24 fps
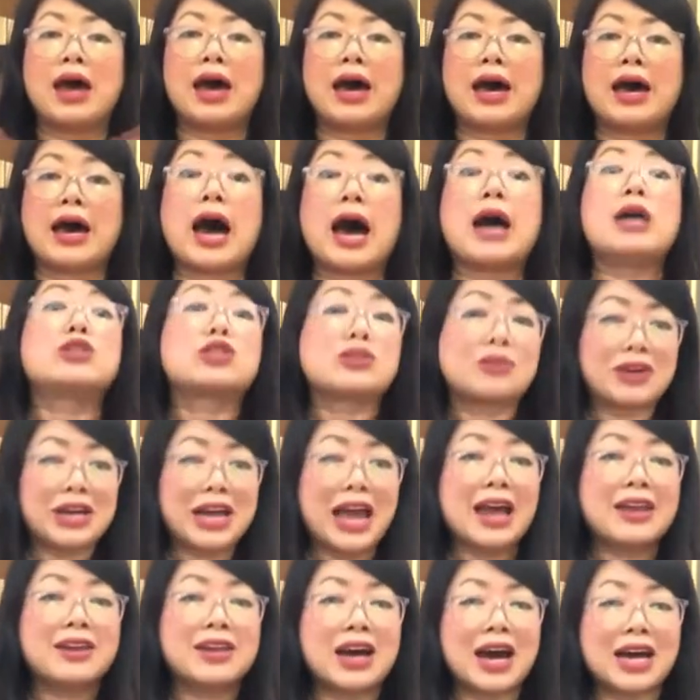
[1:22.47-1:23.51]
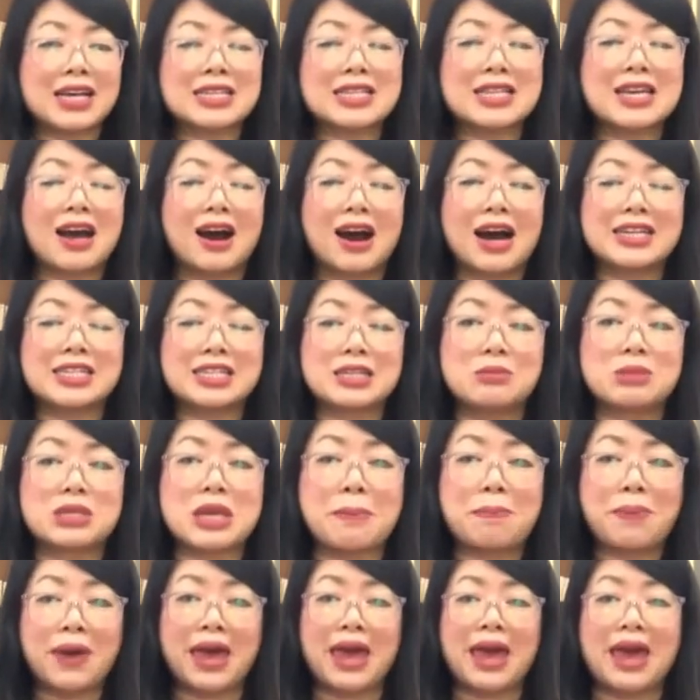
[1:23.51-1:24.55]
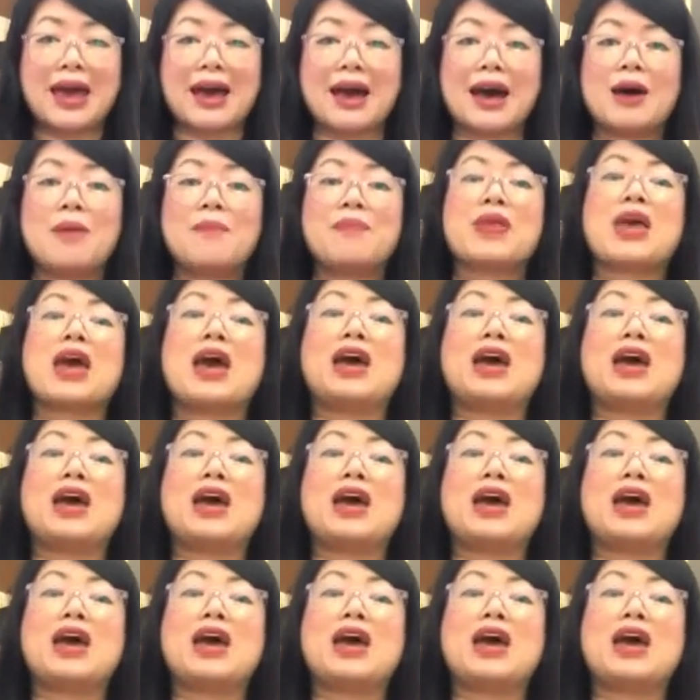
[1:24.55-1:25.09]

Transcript: uh, uh, sorry, and as the items appear,